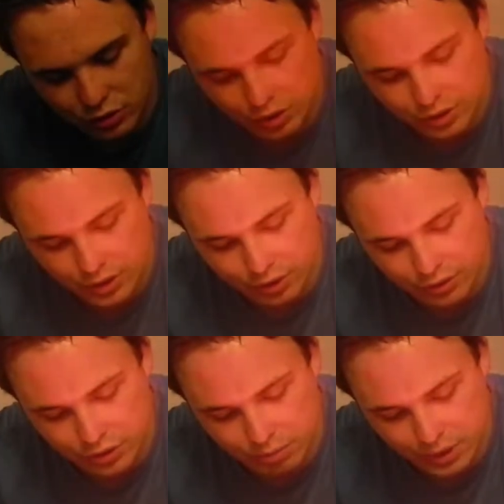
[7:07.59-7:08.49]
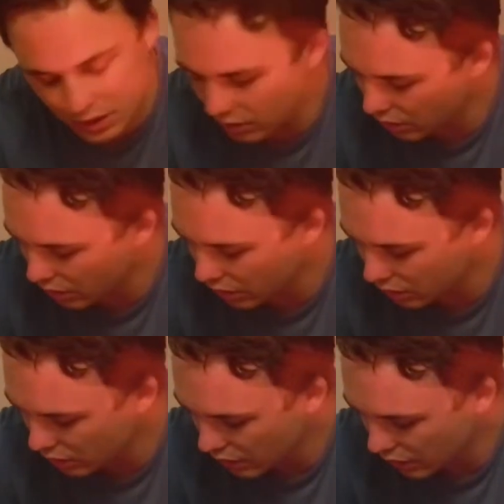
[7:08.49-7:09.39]
just the RGBs
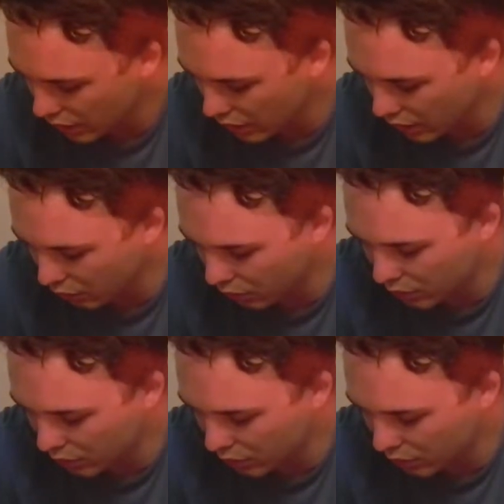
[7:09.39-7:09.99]
on, then